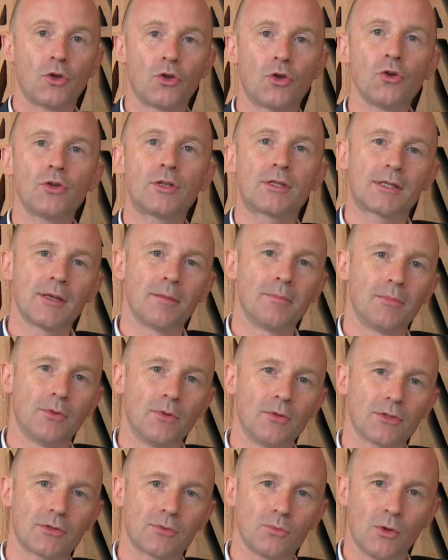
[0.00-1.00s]
good
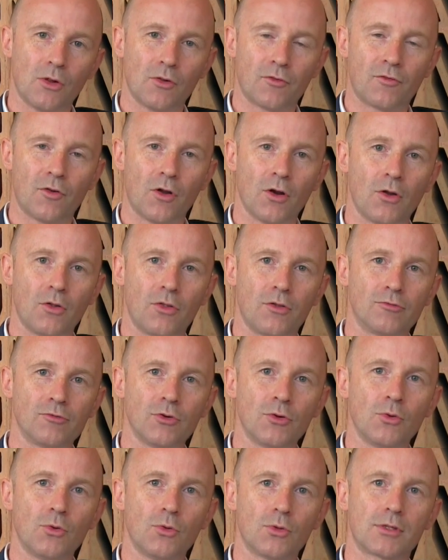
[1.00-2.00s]
symbols will follow the
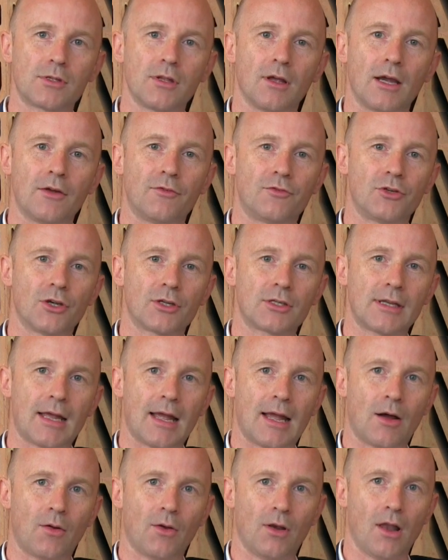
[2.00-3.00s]
rules that I've just
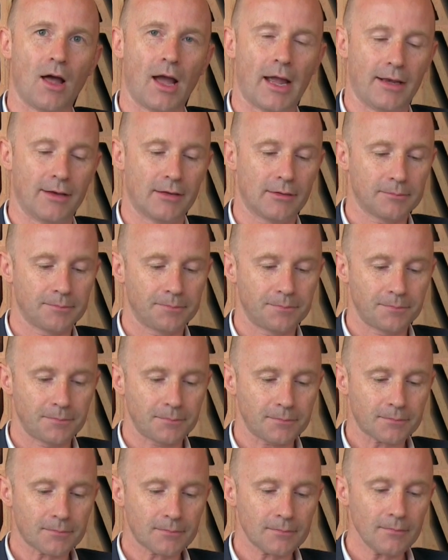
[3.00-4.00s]
outlined.
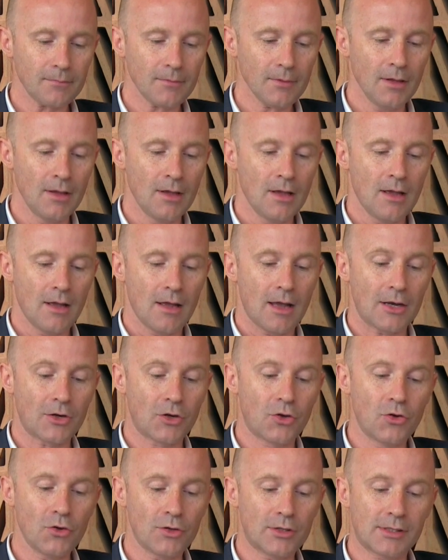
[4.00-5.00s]

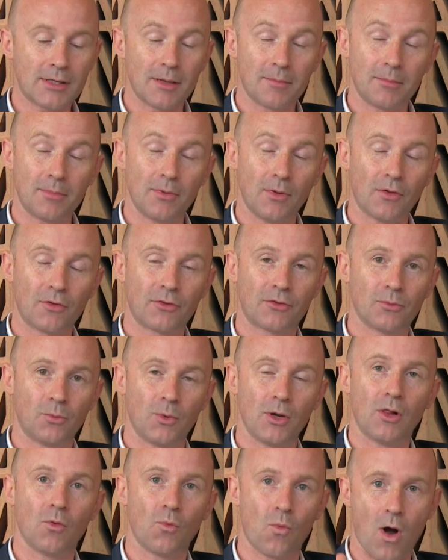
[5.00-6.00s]
And good symbols
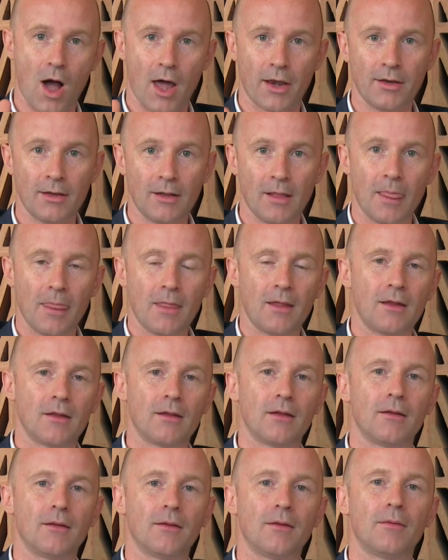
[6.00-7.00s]
will, one,
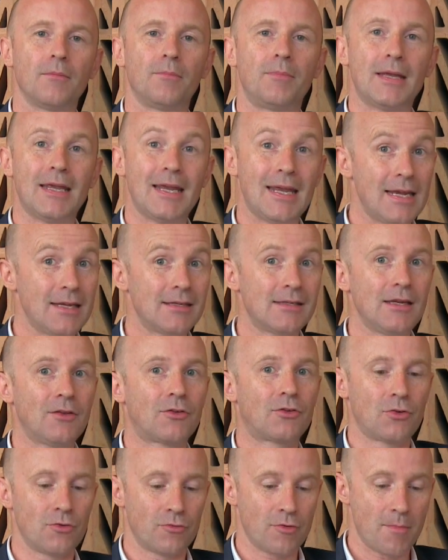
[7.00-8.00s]
be easy
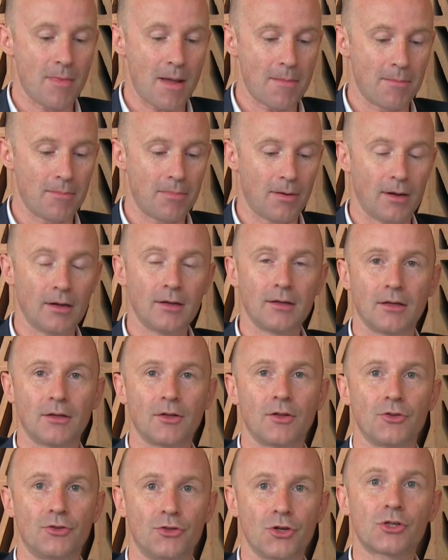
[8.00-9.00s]
to remember
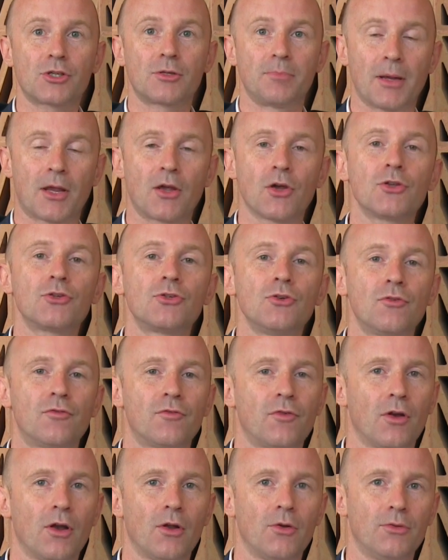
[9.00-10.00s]
just because you
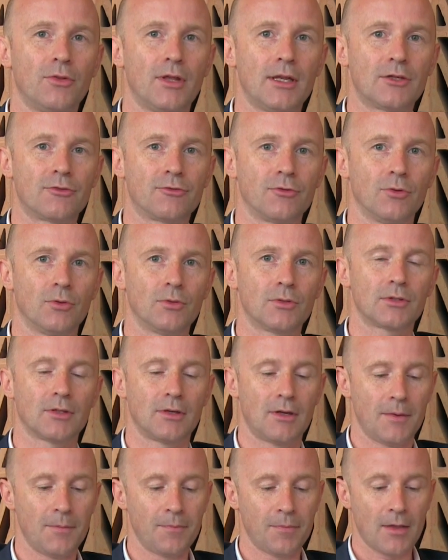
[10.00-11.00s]
followed these rules.
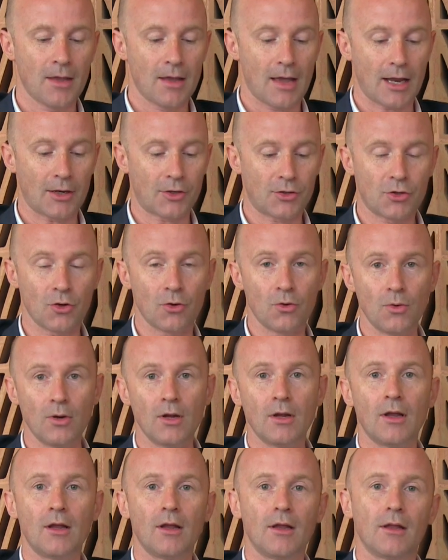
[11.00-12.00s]
And
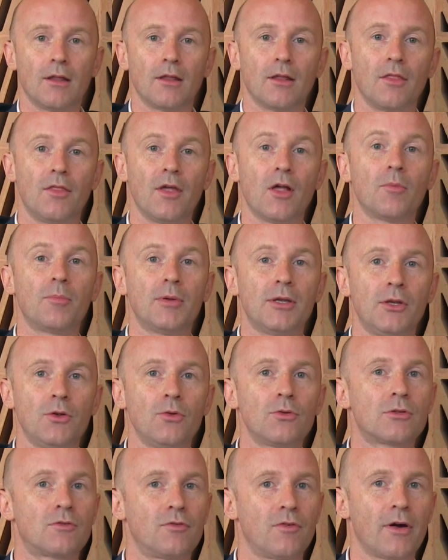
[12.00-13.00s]
two, they'll be
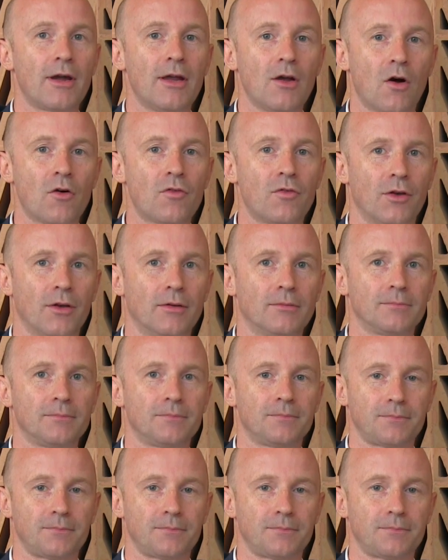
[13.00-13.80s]
used very often.